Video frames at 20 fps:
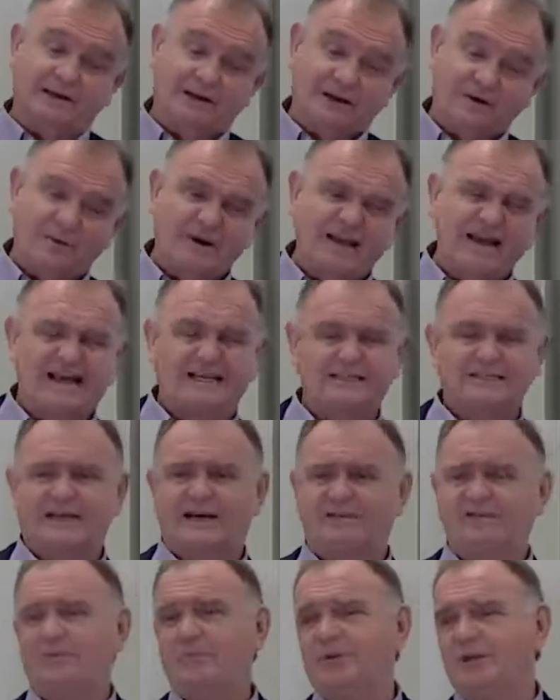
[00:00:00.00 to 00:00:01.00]
We had to
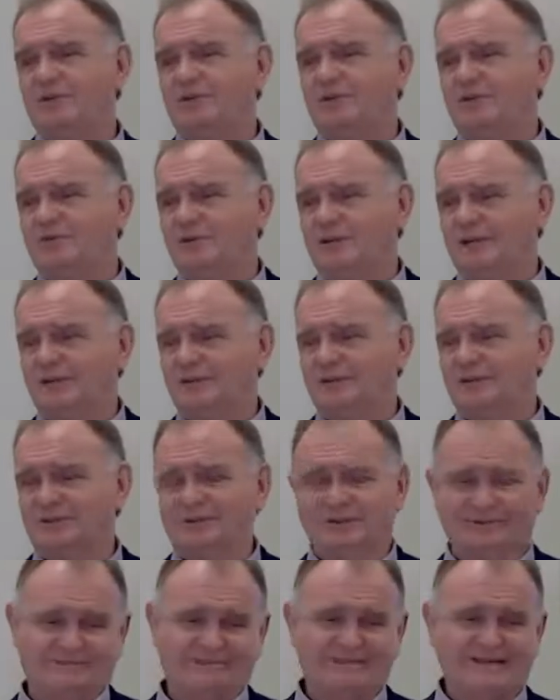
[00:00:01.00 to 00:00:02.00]
have a picture of
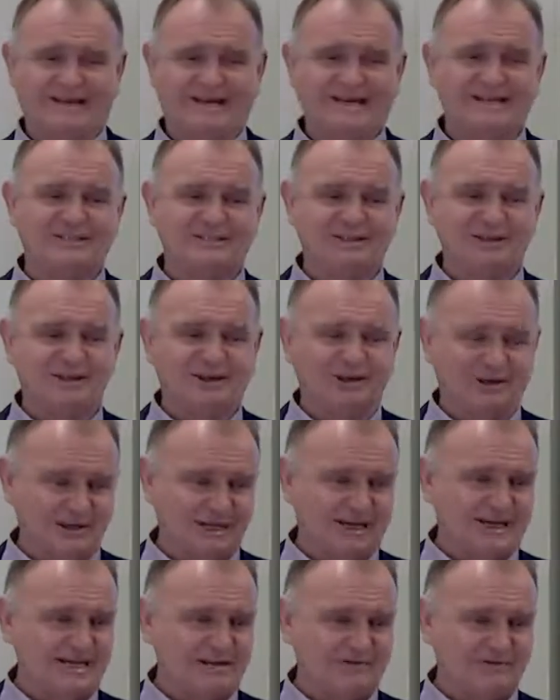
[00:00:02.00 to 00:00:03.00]
Niels. He's the
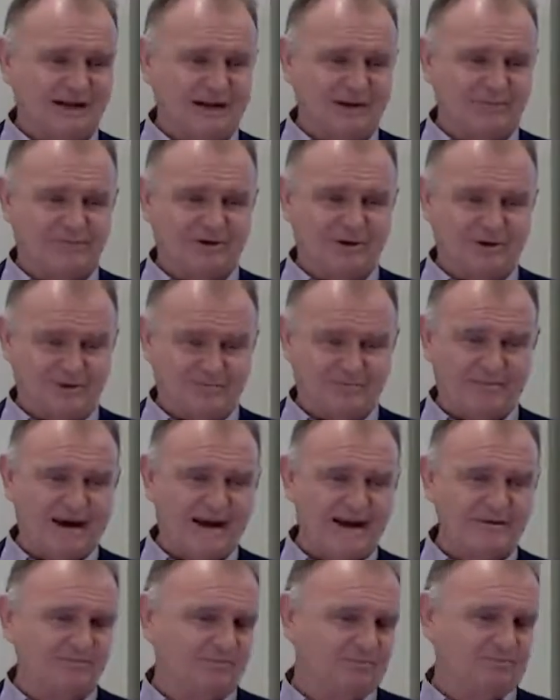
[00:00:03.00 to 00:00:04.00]
key developer, the
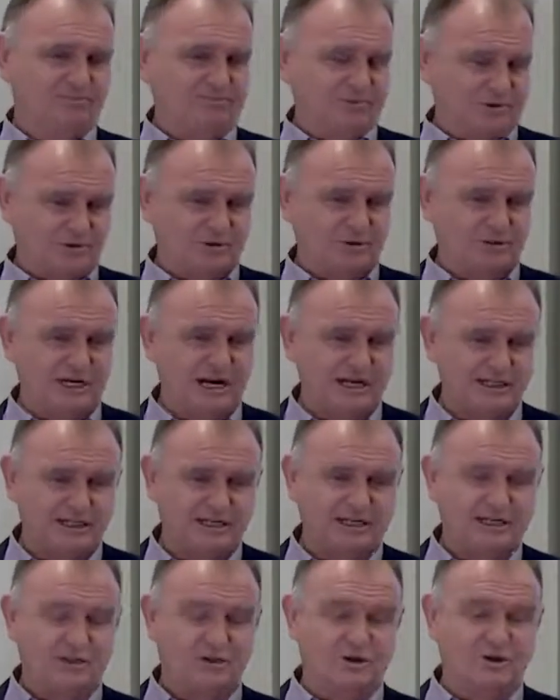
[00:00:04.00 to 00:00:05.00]
man who started
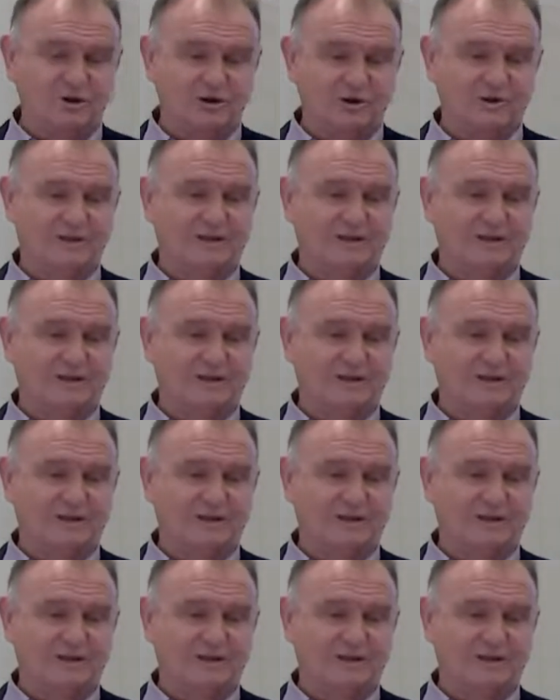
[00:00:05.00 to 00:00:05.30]
it all.